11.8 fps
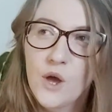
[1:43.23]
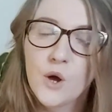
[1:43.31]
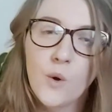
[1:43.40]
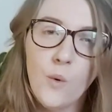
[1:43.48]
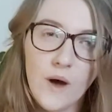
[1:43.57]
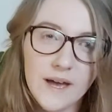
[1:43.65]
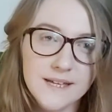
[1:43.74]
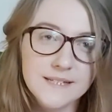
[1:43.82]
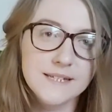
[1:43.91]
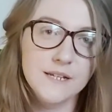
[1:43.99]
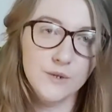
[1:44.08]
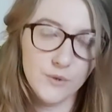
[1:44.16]
quiet
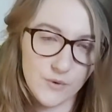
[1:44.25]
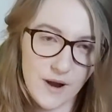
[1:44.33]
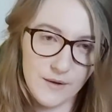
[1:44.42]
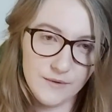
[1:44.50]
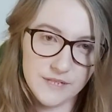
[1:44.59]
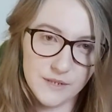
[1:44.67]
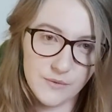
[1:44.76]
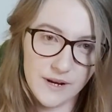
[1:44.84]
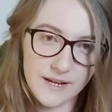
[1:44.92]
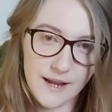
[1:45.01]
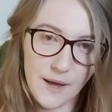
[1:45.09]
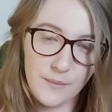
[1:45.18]
and grounded
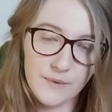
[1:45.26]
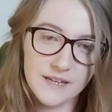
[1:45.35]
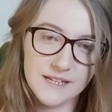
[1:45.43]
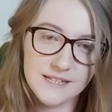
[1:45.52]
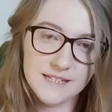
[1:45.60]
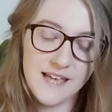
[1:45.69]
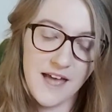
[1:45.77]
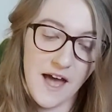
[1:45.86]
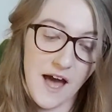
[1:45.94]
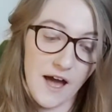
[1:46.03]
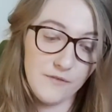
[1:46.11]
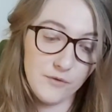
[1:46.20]
right now because
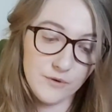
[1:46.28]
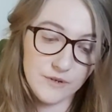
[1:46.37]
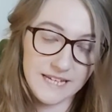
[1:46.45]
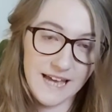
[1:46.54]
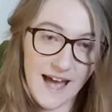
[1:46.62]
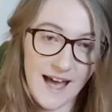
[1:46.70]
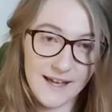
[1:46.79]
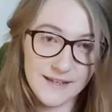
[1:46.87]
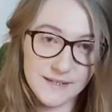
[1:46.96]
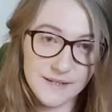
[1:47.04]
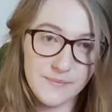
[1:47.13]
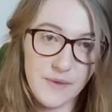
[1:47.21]
I've already had
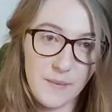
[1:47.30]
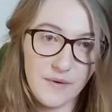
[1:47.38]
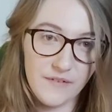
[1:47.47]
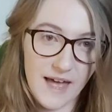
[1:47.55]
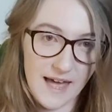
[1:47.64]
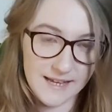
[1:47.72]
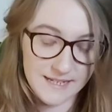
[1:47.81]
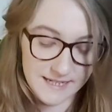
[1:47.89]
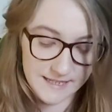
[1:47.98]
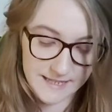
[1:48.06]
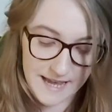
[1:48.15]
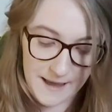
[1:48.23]
a bit of a
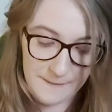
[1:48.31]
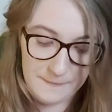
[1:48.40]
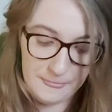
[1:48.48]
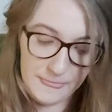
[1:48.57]
hectic day.